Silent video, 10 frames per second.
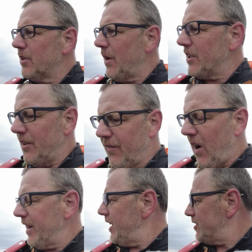to actually
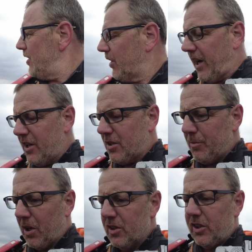find this
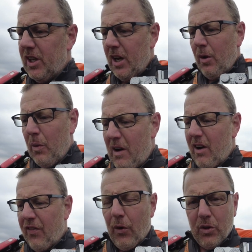location, because where
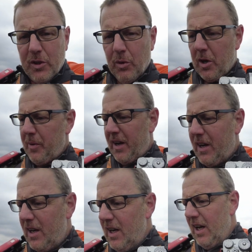I thought it would have
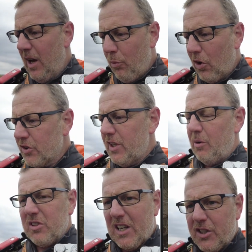been, it wasn't.
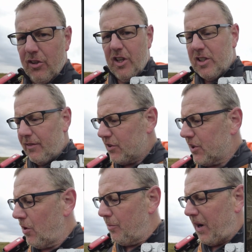It was actually on this other
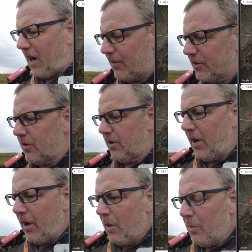stone path. So
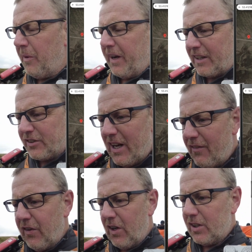when we get to
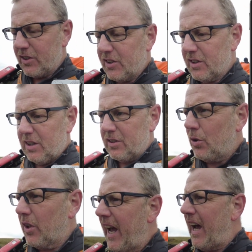that first
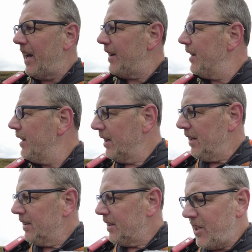sort of cairn,
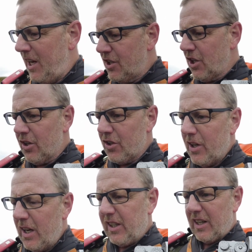the T
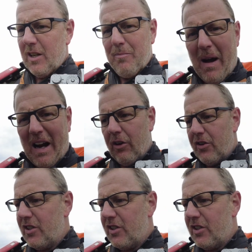junction, it's actually back on